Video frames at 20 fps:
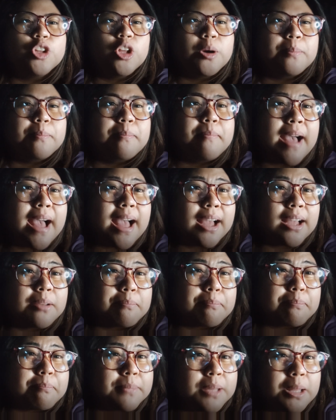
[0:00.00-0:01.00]
the
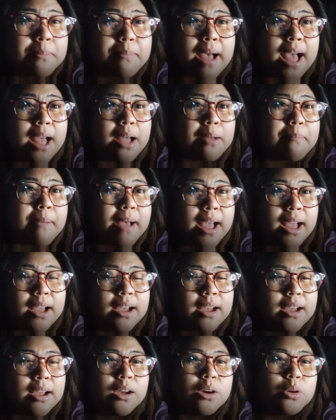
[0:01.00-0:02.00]
backpack
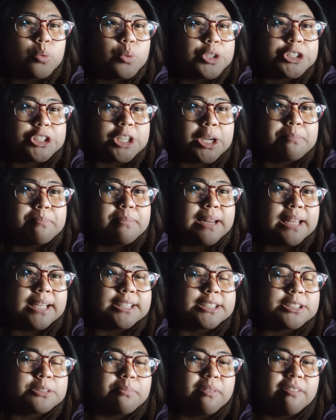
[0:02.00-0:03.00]
which I
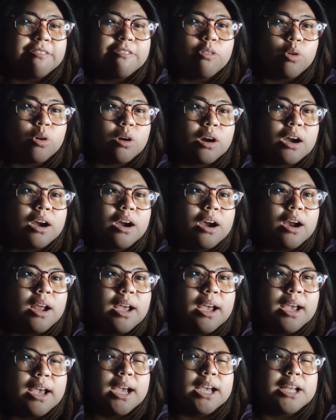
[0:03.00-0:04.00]
placed before
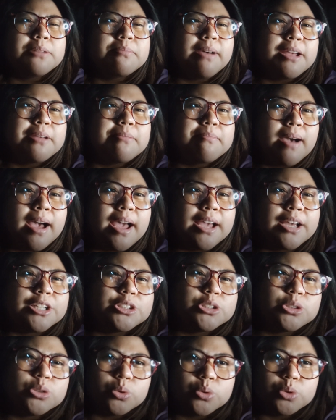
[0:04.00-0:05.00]
in my bike,
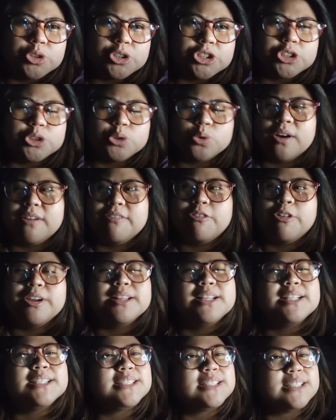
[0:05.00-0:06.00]
so just to
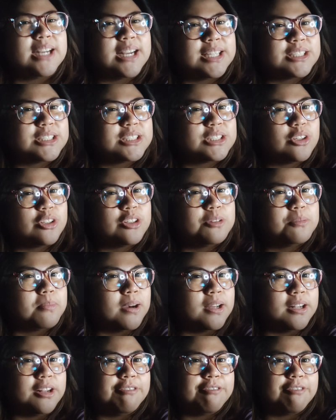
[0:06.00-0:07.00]
avoid the stress on the
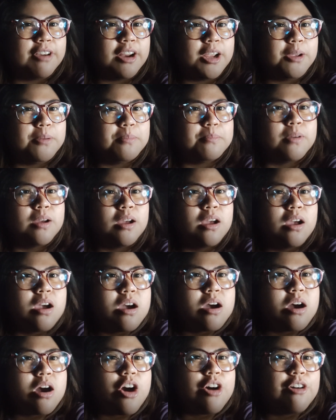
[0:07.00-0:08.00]
body frame
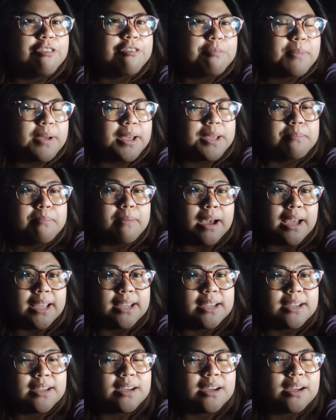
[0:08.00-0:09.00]
of my
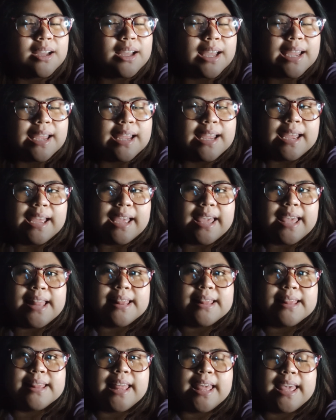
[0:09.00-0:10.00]
bike.
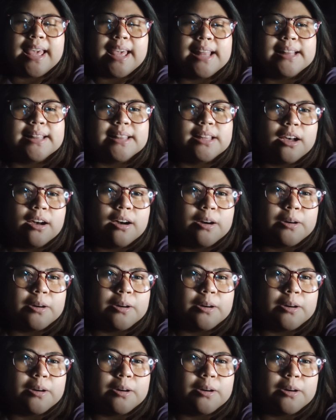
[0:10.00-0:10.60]
And then